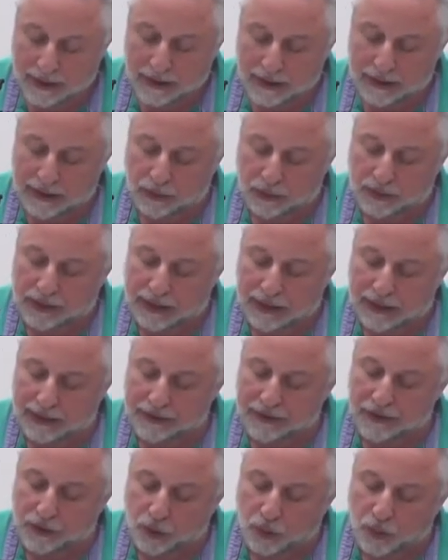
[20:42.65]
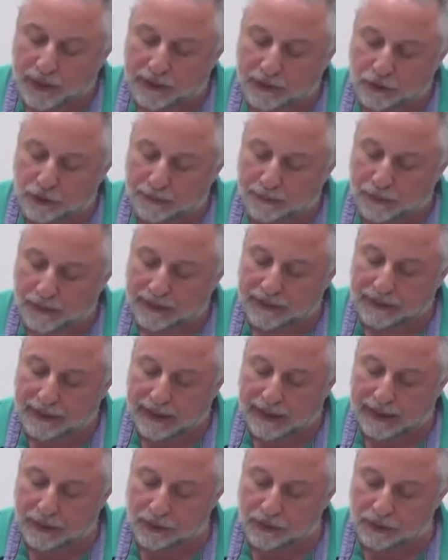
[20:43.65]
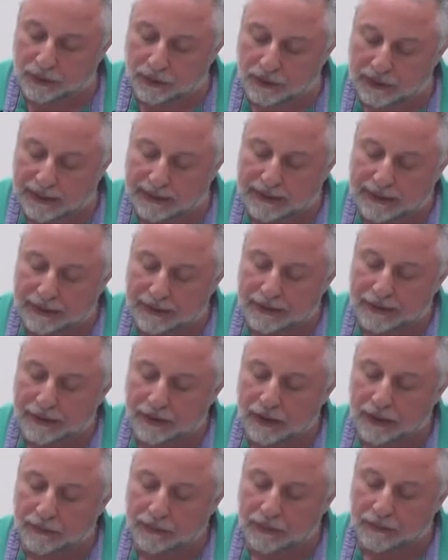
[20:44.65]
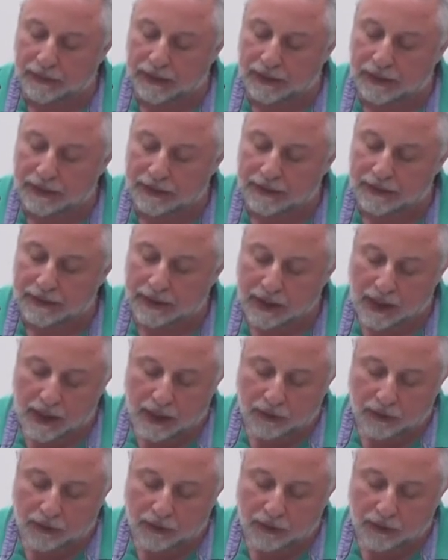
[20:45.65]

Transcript: Lyotard is quick to point out, against Habermas,